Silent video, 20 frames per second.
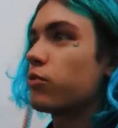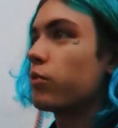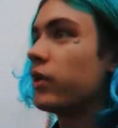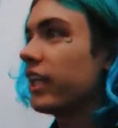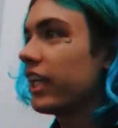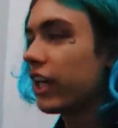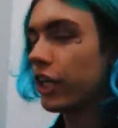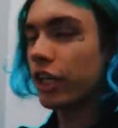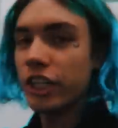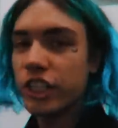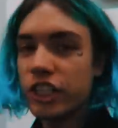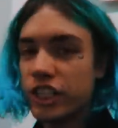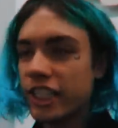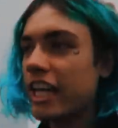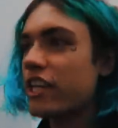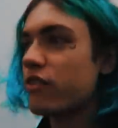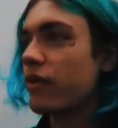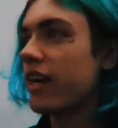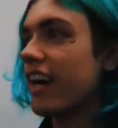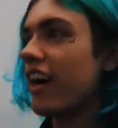Really early
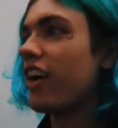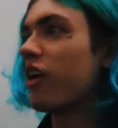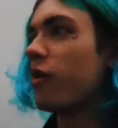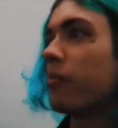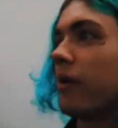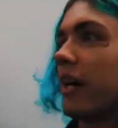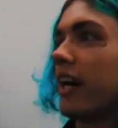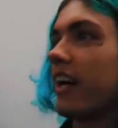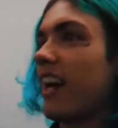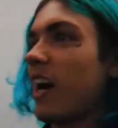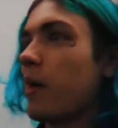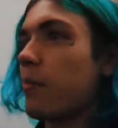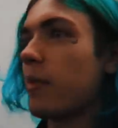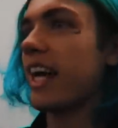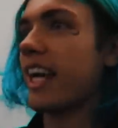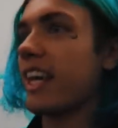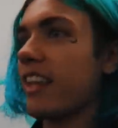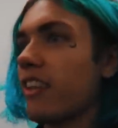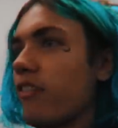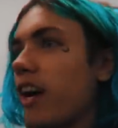stage right now, but I'm
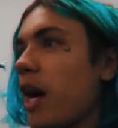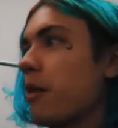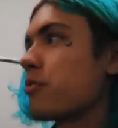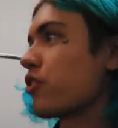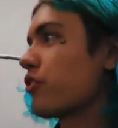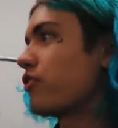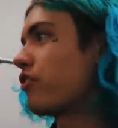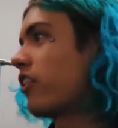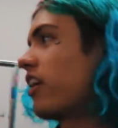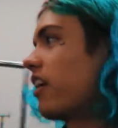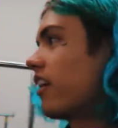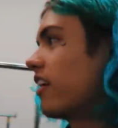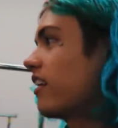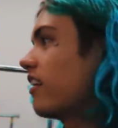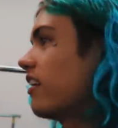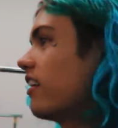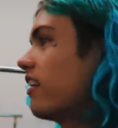liking the vibe so far.